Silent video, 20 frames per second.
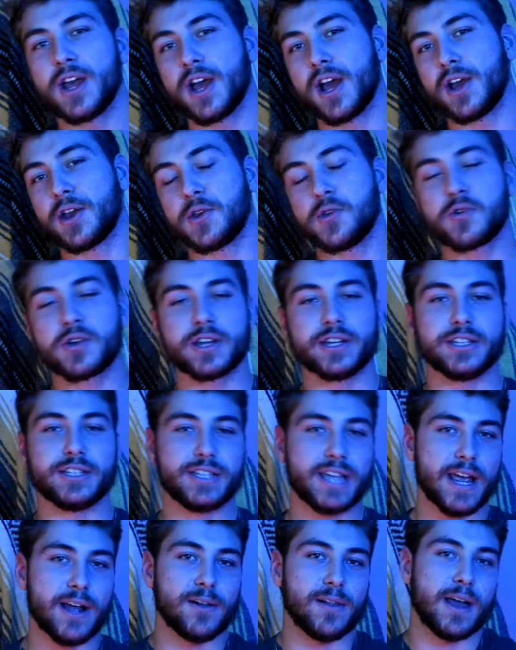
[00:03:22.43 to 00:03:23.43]
You could
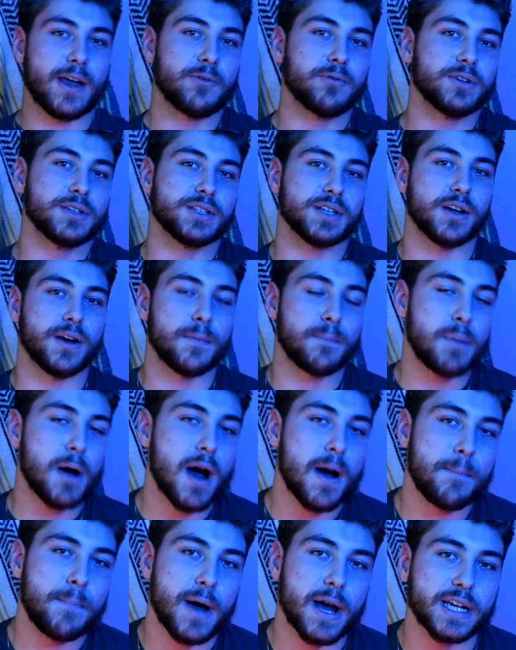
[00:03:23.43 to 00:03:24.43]
tell I was a
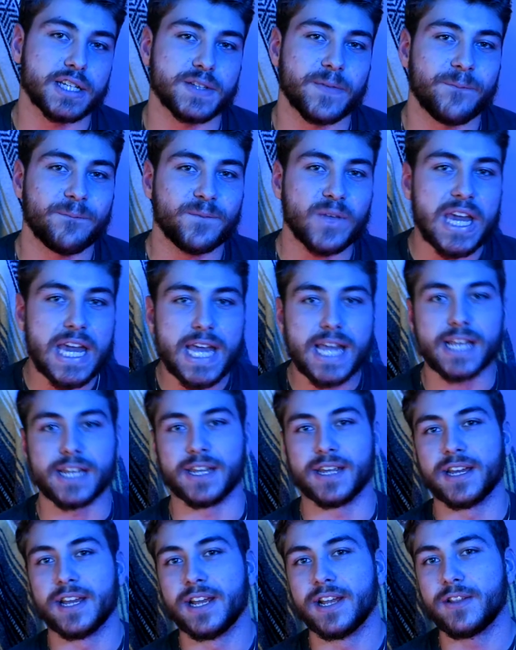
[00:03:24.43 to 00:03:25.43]
Popeyes fiend.